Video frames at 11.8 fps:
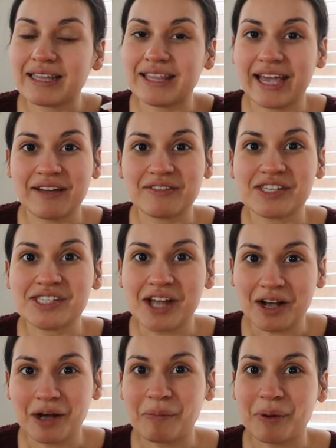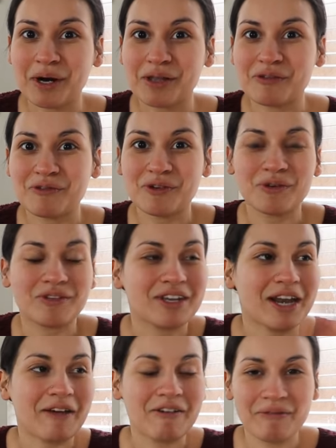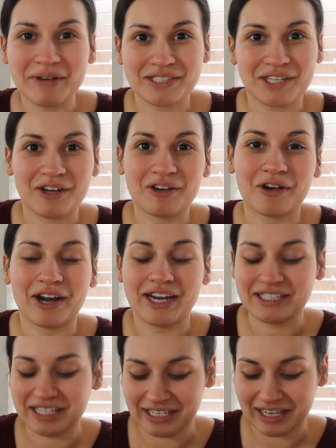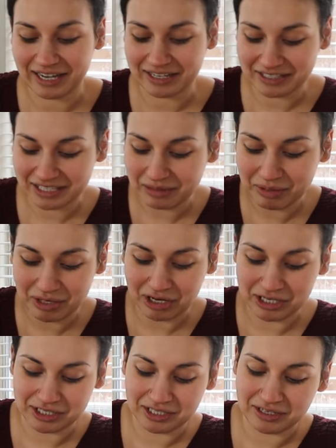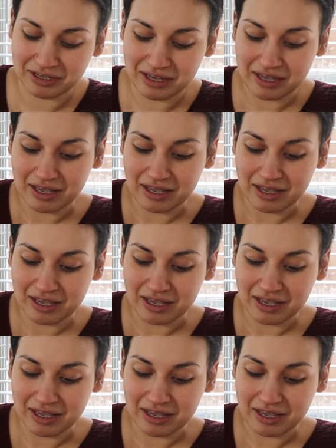they have to stock up on all the food and then everybody's gonna go crazy. Yeah, it's gonna be crazy.